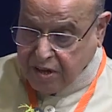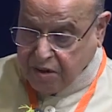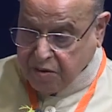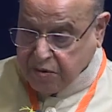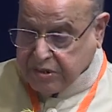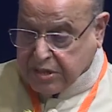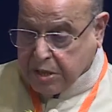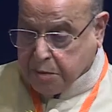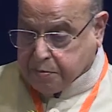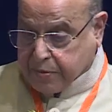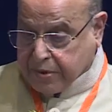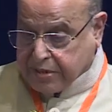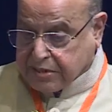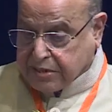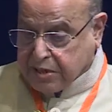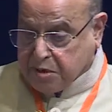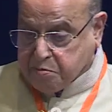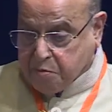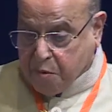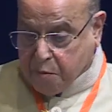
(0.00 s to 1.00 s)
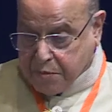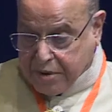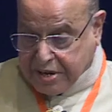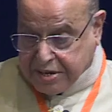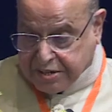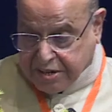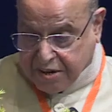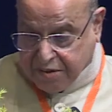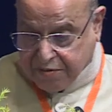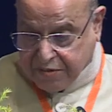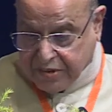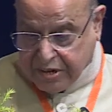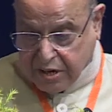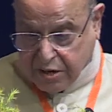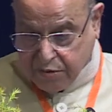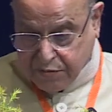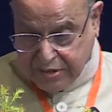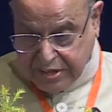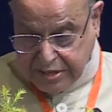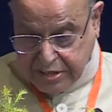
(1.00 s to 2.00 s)
With the present momentum we are
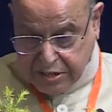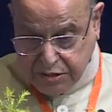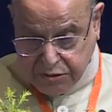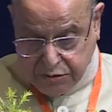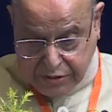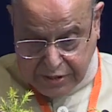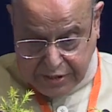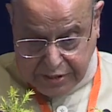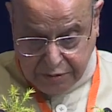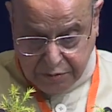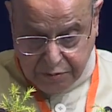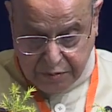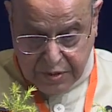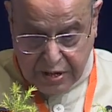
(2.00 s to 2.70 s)
witnessing,